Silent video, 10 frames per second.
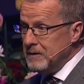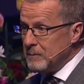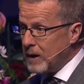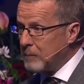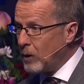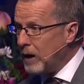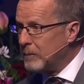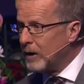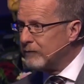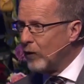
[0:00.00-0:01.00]
but our
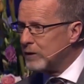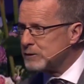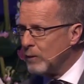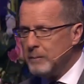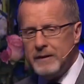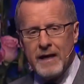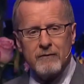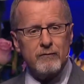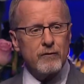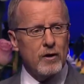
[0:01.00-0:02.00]
primary focus will be that
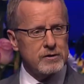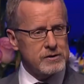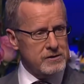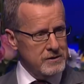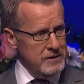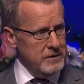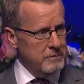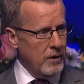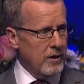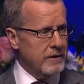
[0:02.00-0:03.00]
first
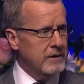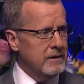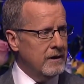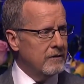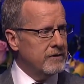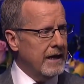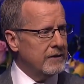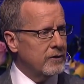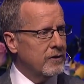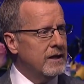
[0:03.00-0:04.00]
part of
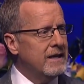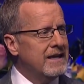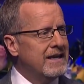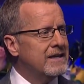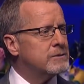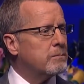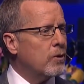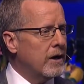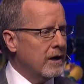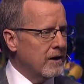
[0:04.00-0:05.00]
Daniel, his
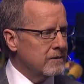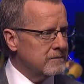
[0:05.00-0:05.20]
prayer.